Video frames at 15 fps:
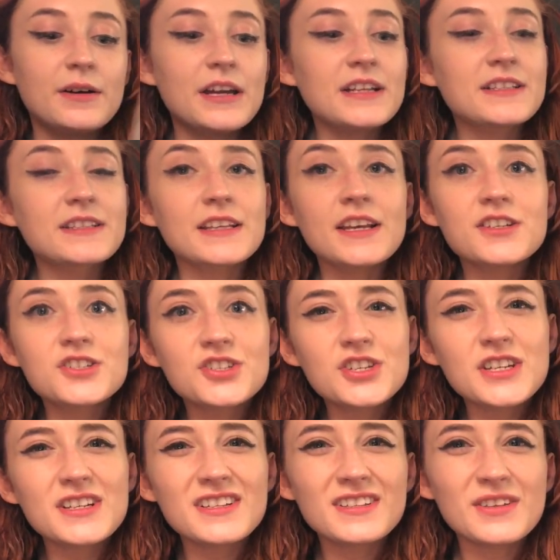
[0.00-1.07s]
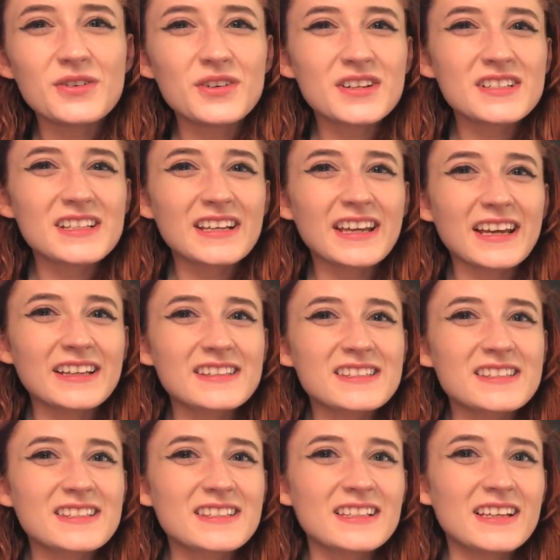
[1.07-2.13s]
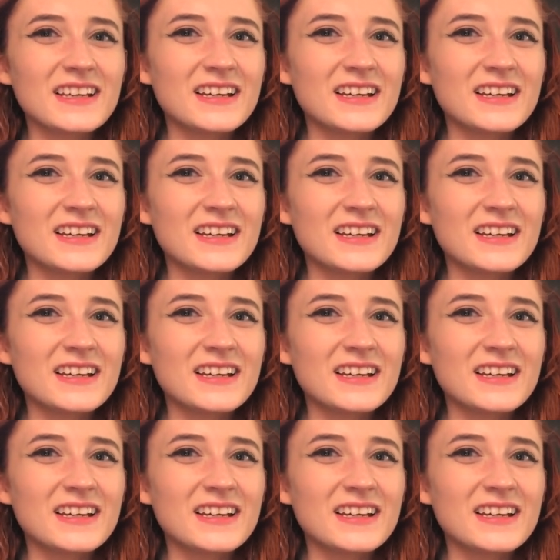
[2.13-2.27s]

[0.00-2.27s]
It's cheating though, because it gets